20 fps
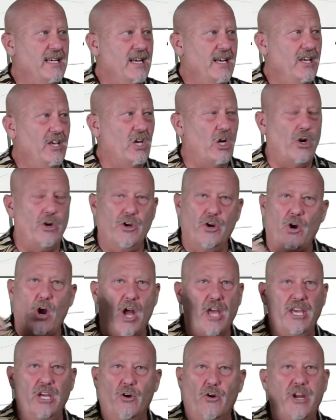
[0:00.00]
You know, your
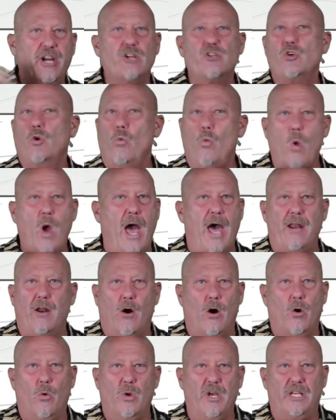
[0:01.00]
ears are wet
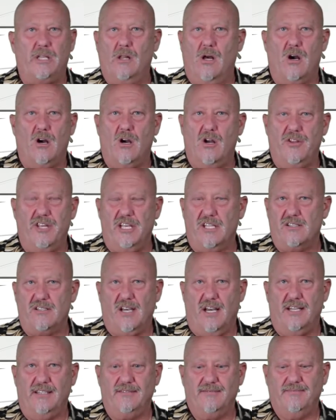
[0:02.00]
all week long on the
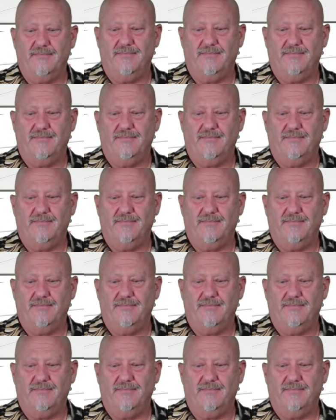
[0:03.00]
inside.